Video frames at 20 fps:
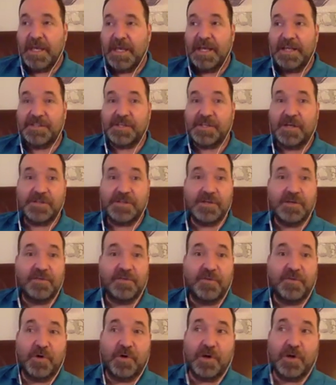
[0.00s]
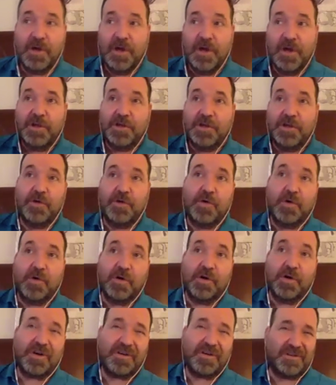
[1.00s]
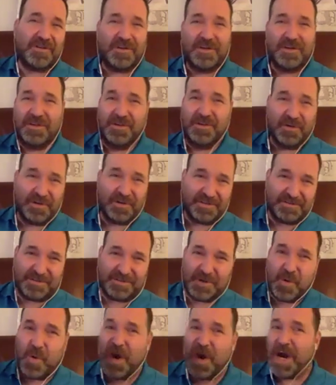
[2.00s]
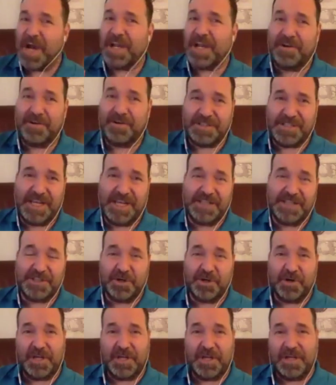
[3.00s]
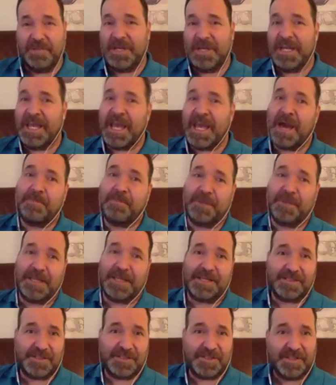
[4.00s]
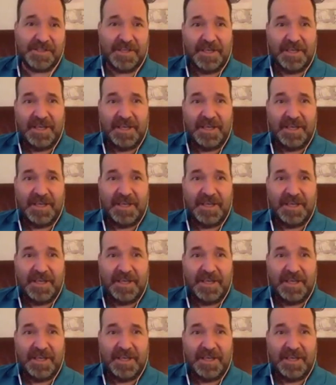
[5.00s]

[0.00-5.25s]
It's also for your choir teacher in Minneapolis.